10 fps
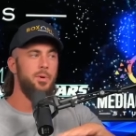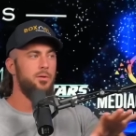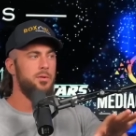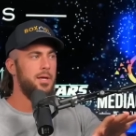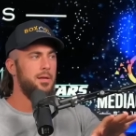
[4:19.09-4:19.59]

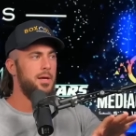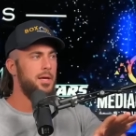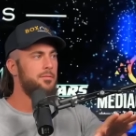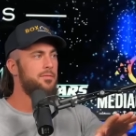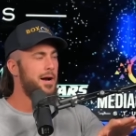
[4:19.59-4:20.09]
built in
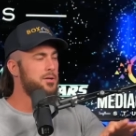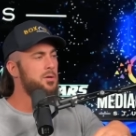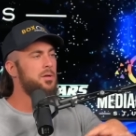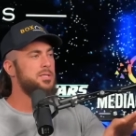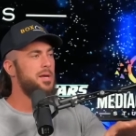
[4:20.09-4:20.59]
in a
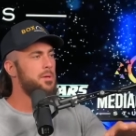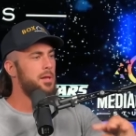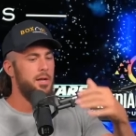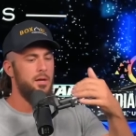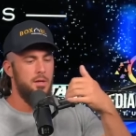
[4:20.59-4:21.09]
factory on an assembly
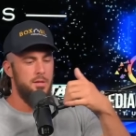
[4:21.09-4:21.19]
line.